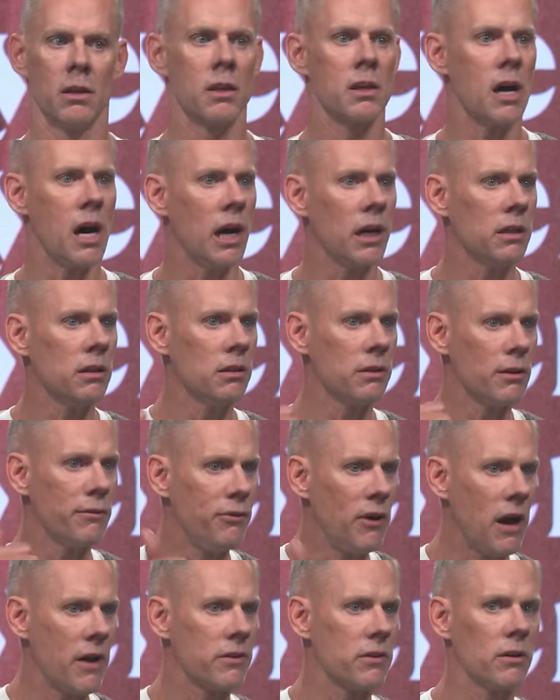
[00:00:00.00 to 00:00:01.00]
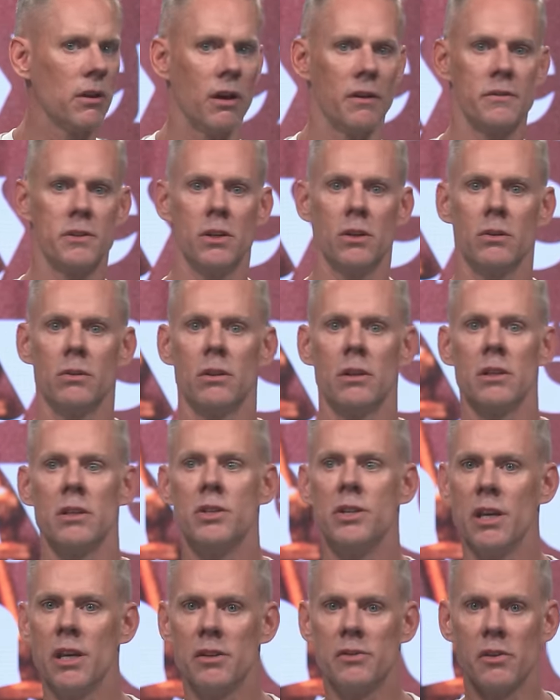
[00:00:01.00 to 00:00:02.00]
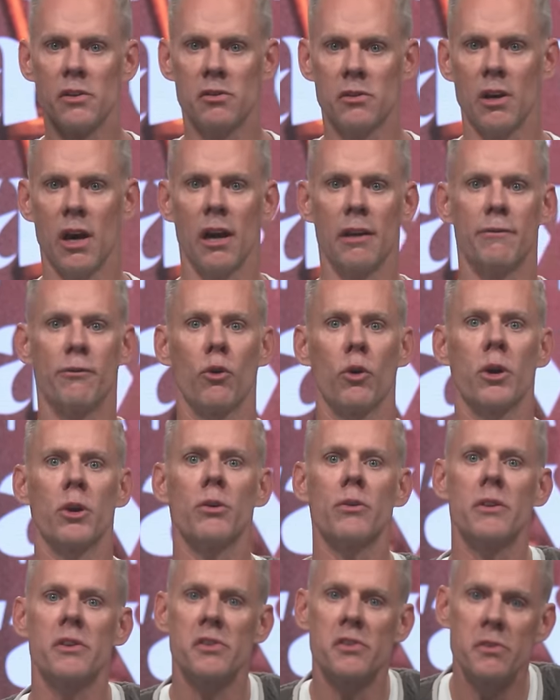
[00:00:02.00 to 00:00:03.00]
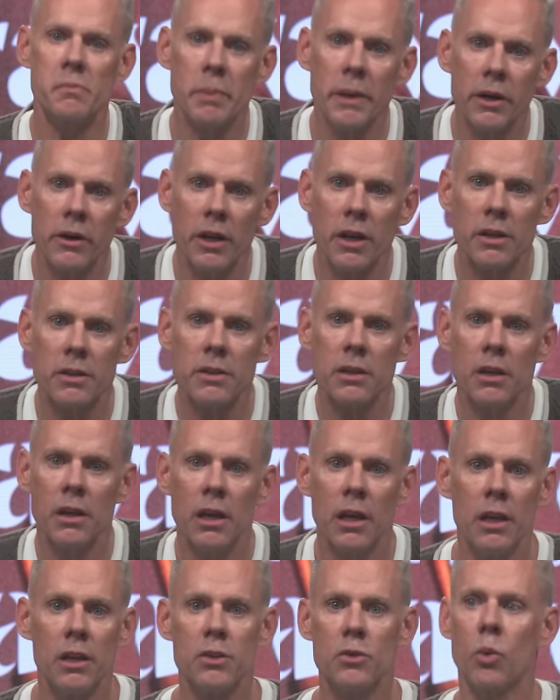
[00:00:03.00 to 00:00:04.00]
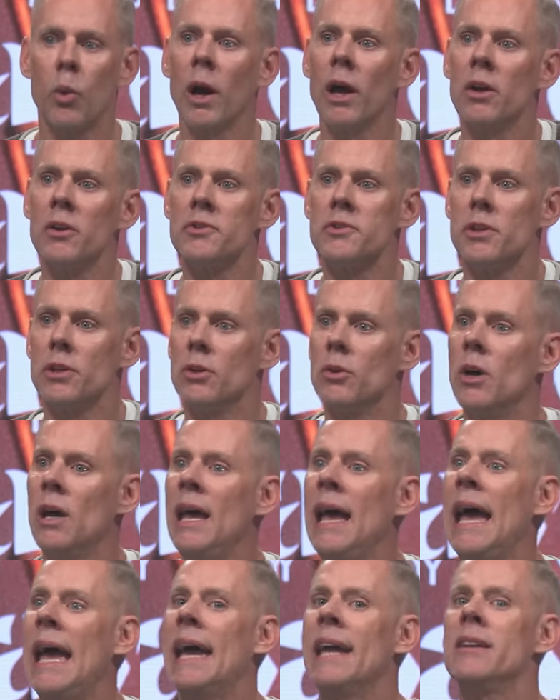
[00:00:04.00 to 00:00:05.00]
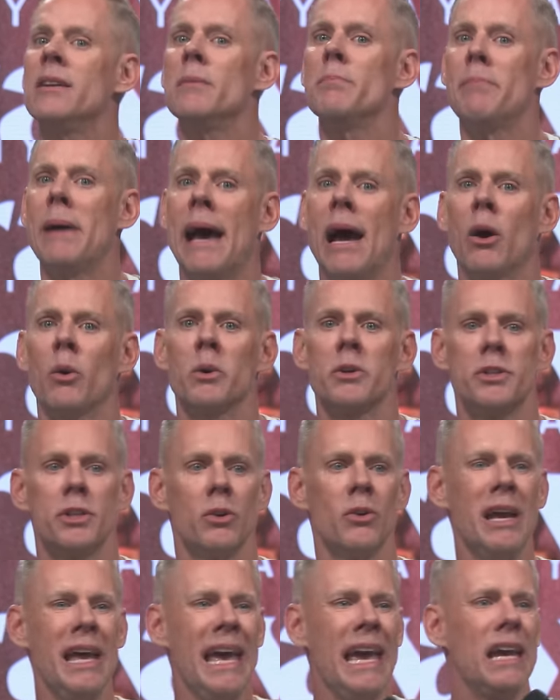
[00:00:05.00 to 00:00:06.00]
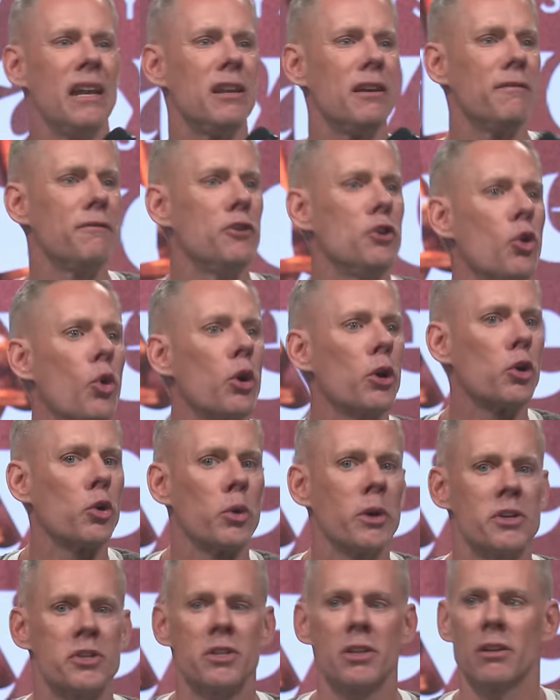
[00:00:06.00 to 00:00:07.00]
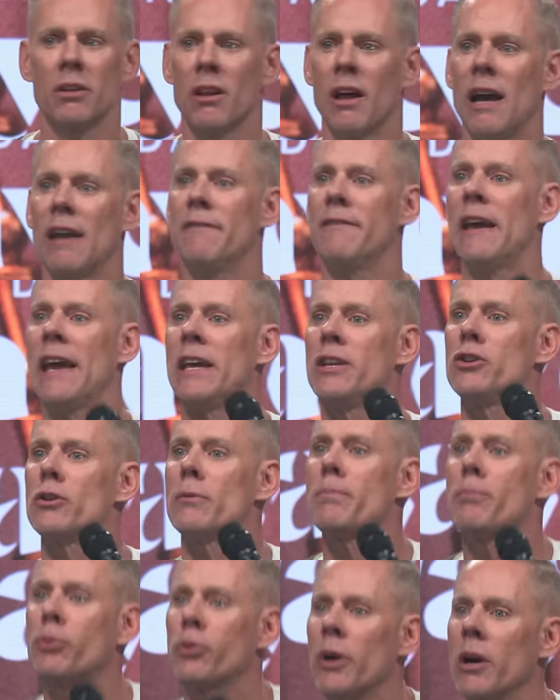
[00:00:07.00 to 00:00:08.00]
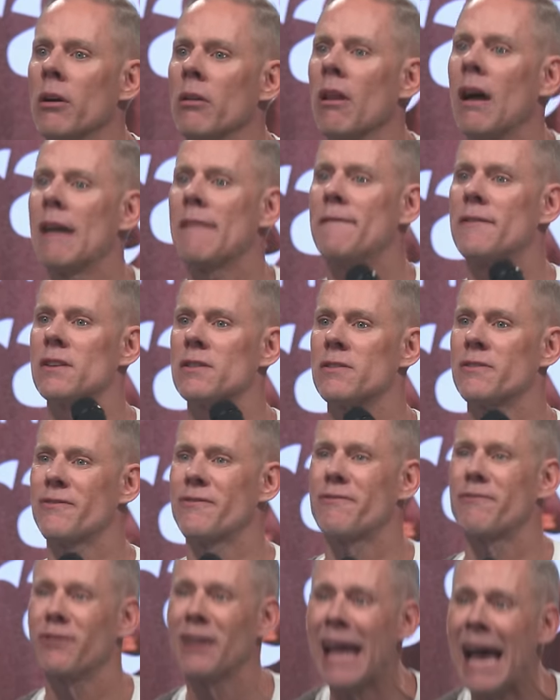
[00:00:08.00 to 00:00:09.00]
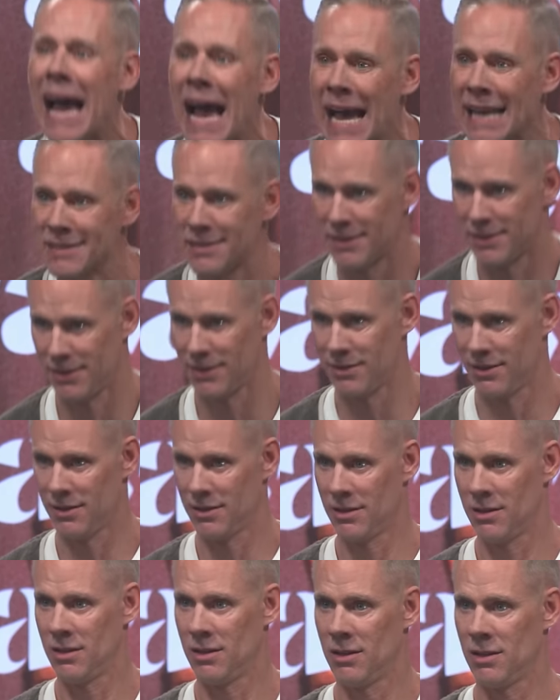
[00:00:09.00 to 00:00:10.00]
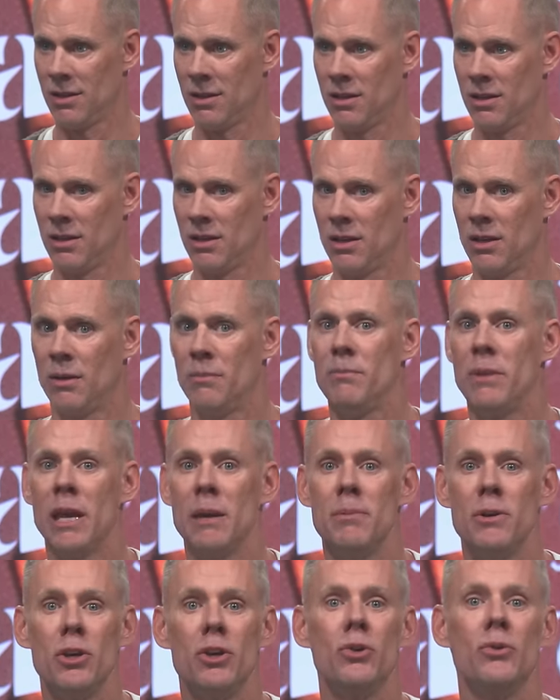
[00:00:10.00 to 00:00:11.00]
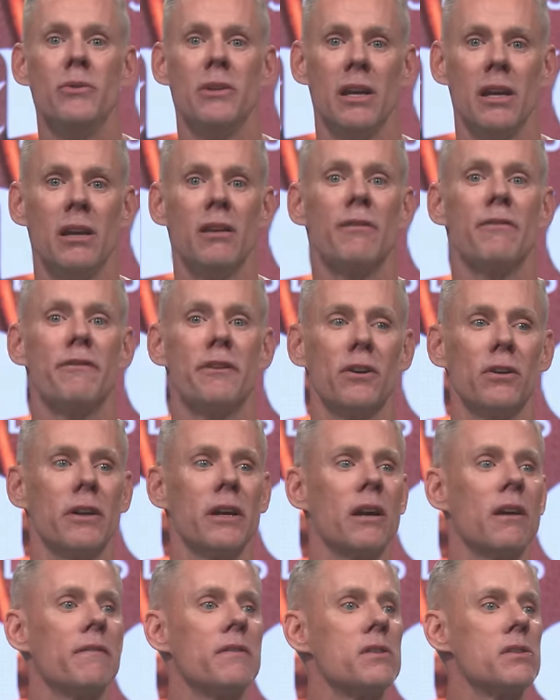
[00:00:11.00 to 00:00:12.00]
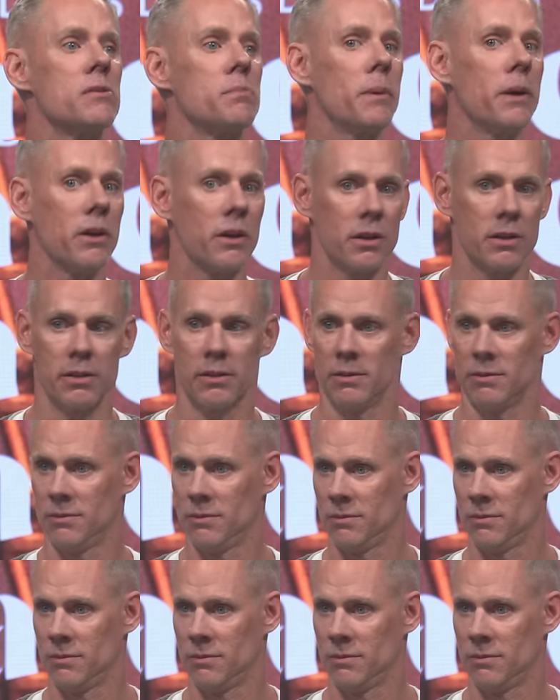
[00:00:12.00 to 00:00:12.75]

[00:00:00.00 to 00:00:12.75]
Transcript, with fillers: God the Father loved you, Jesus died for you, the Spirit indwells you and empowers you. And if your Christian life and your prayer life is flat, maybe you need a filling of the Spirit.